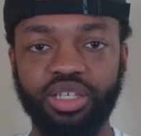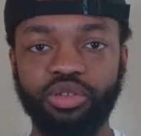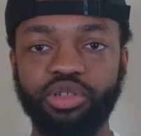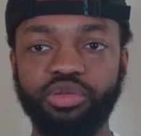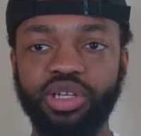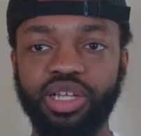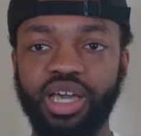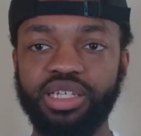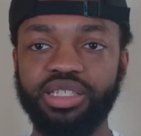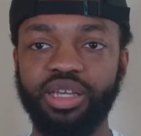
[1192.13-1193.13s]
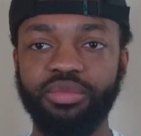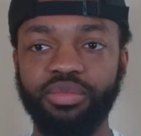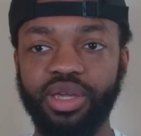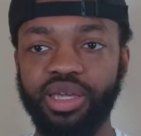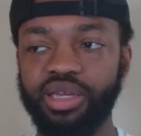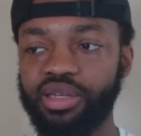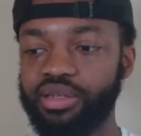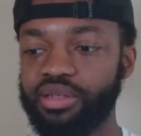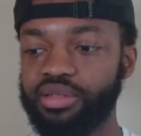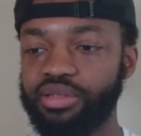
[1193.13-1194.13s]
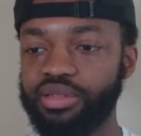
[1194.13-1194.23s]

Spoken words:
and you realize that, man,